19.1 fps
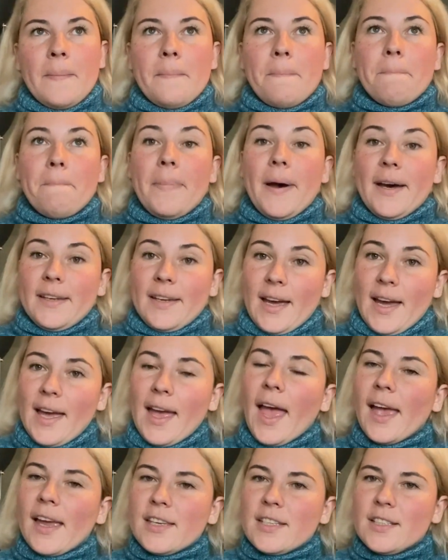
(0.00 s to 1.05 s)
but
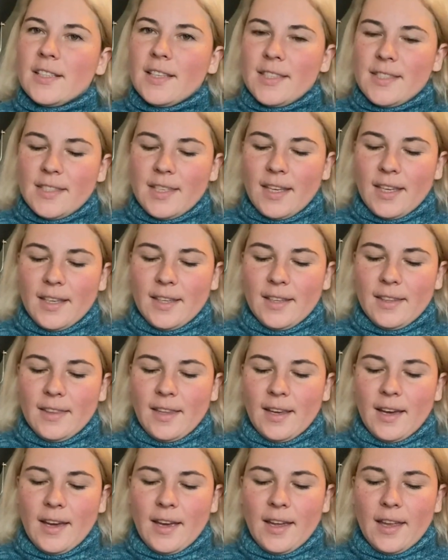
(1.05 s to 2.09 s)
I actually think
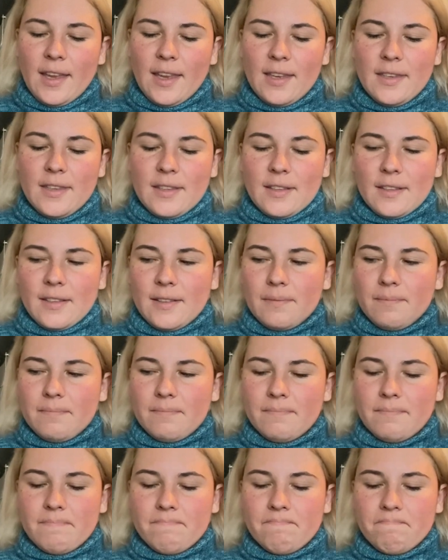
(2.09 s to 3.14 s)
that
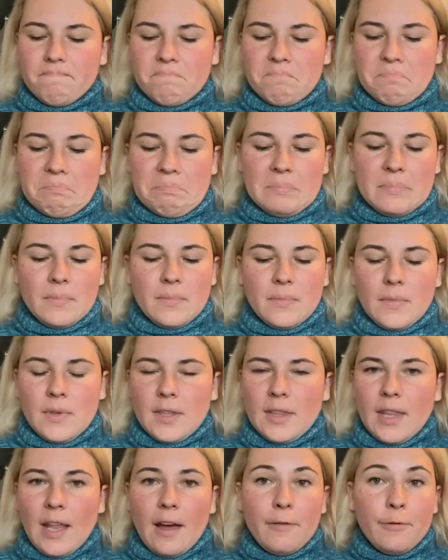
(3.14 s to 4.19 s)

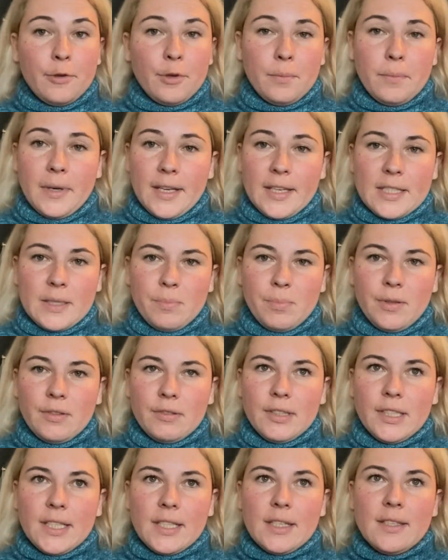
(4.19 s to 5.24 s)
now from my
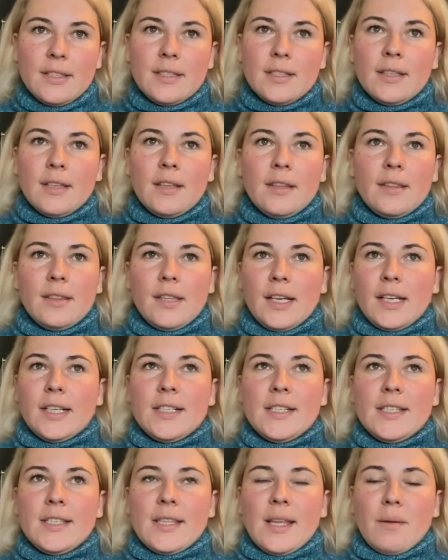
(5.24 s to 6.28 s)
experience, there are
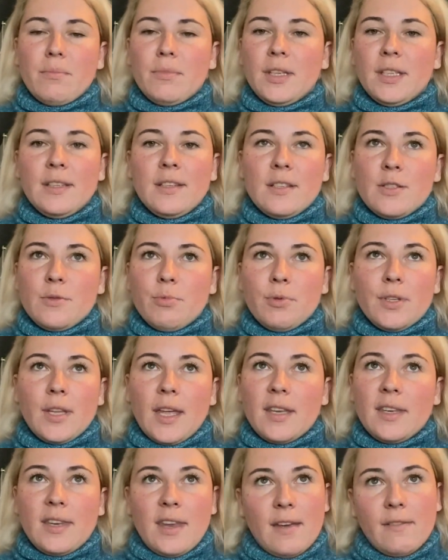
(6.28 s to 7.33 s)
some needles what I
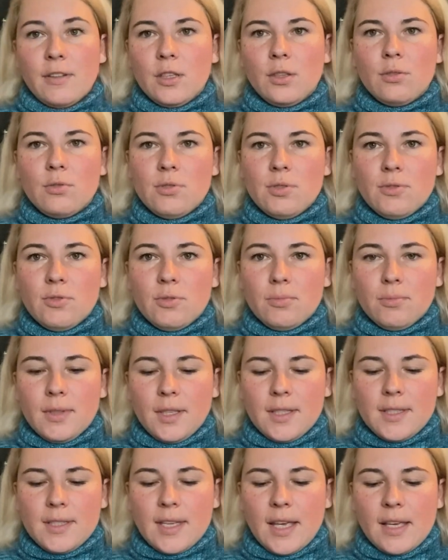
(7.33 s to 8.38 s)
never use from the
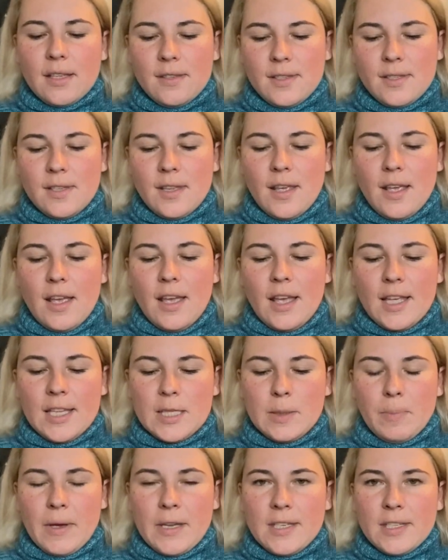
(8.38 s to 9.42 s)
sets,
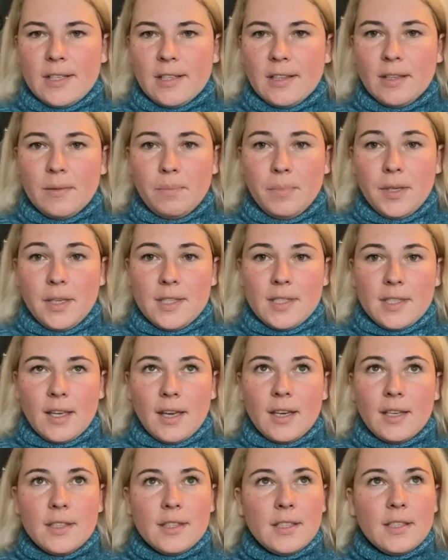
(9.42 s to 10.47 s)
especially big
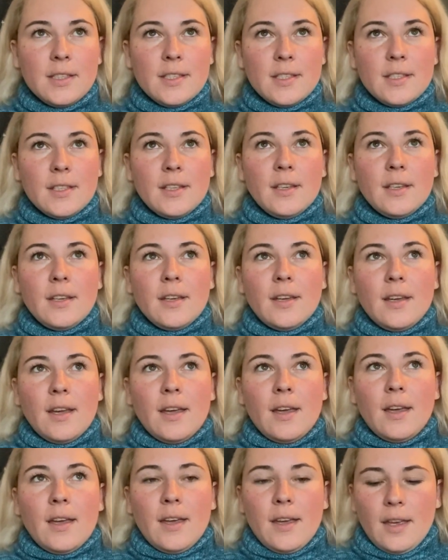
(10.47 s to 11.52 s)
sizes.
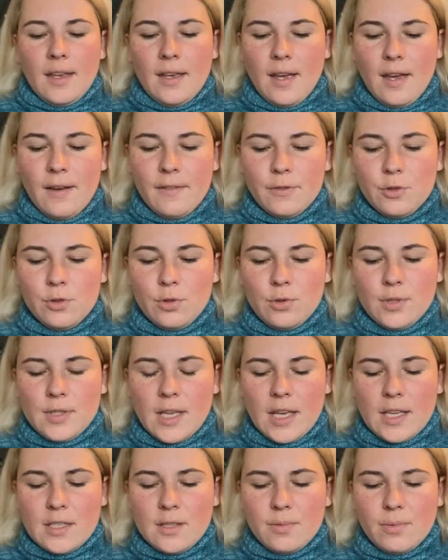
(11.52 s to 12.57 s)
I have 2
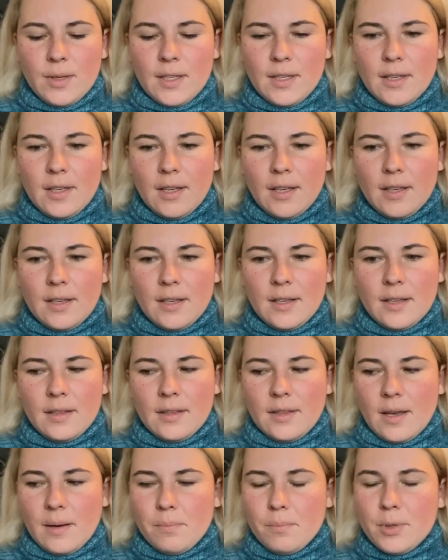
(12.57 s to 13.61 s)
sets when the
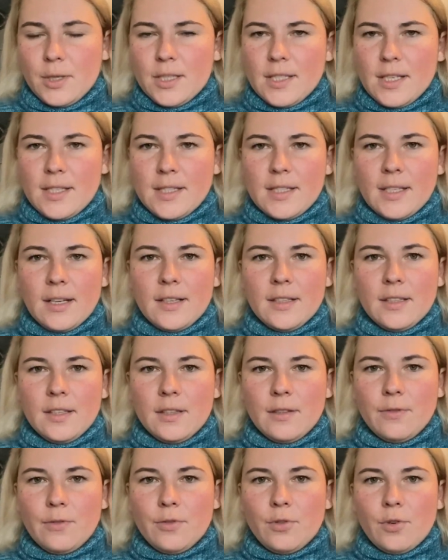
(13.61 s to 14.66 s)
numbers are starting
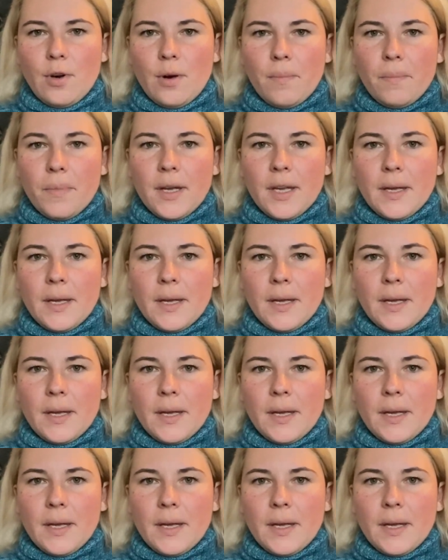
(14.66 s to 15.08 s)
from